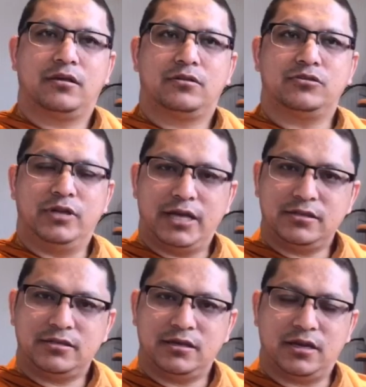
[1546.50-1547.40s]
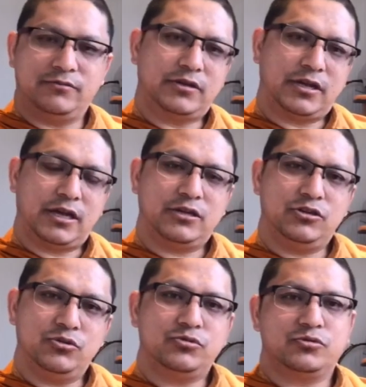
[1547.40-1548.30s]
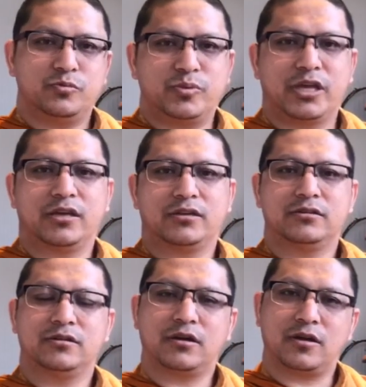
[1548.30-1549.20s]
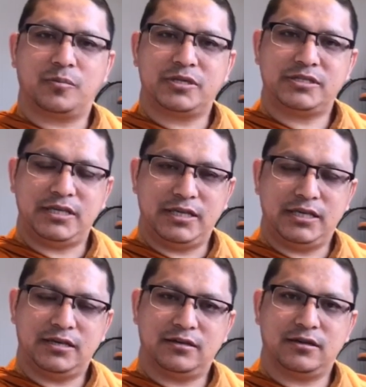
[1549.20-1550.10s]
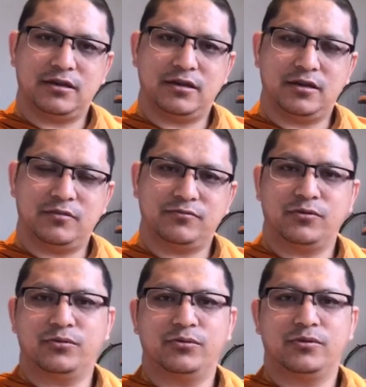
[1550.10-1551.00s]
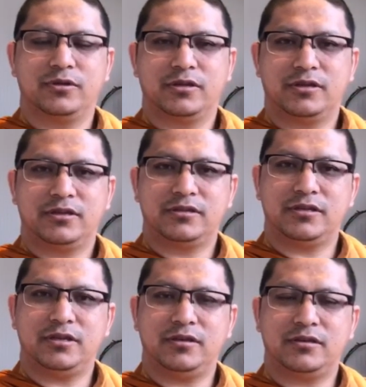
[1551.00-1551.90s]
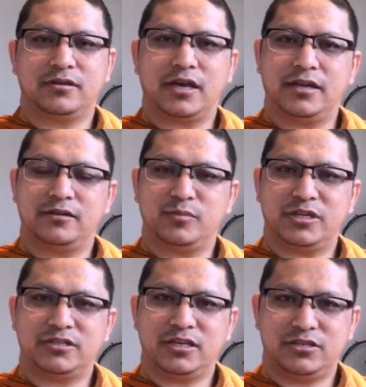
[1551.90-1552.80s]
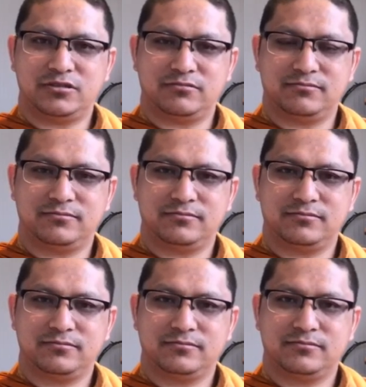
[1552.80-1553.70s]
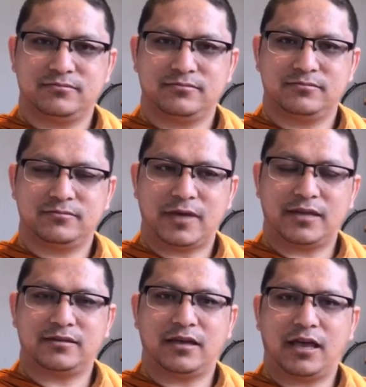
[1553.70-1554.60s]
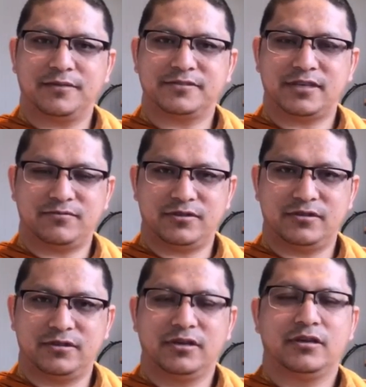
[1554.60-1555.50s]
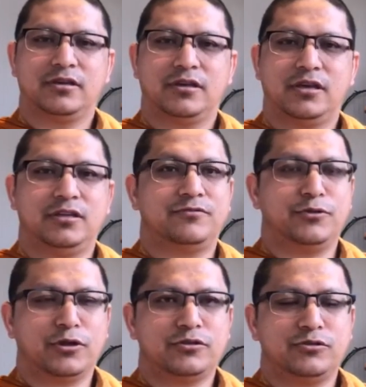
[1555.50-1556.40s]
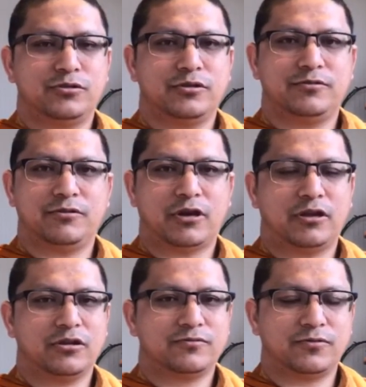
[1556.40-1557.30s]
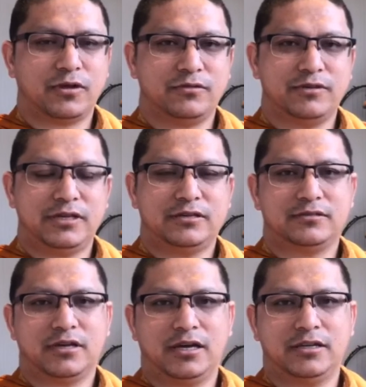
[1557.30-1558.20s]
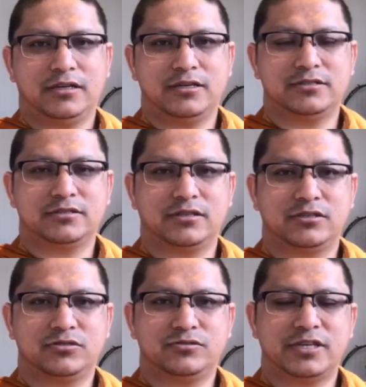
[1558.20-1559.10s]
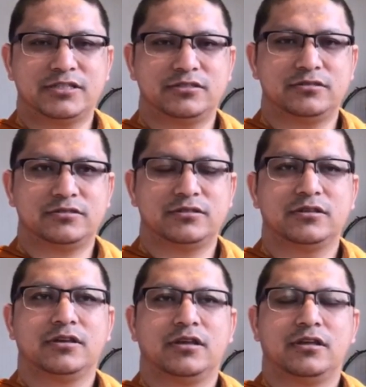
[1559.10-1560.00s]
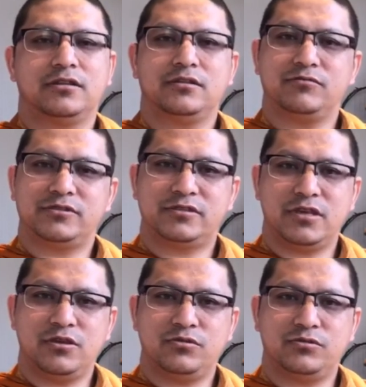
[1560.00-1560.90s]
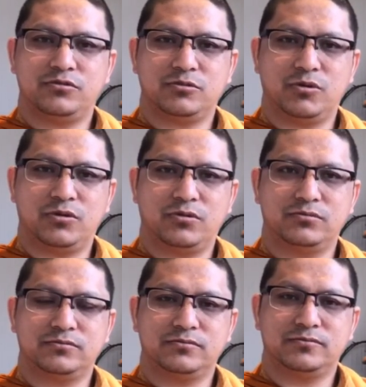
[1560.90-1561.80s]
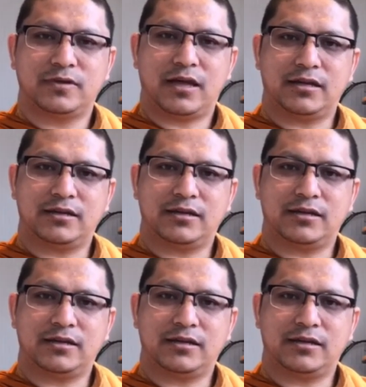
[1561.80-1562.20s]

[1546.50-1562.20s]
Tonight, I would like you to bring a cup of tea for the guided meditation at 7:30. And if you are not following these two sessions, then we'll see you tomorrow at